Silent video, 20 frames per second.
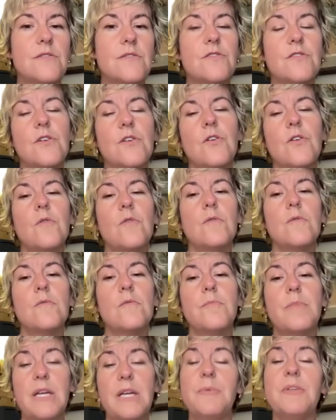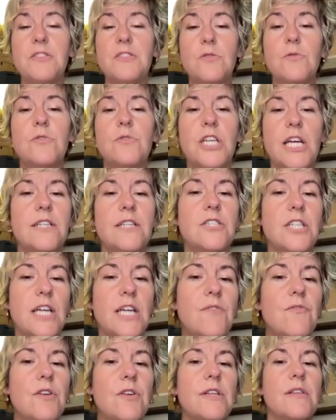So babies do change
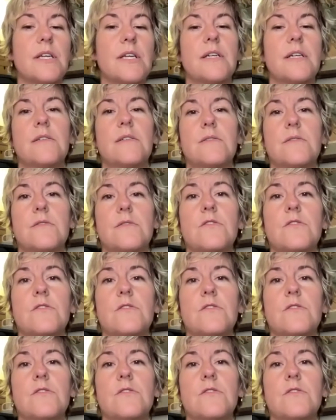everything.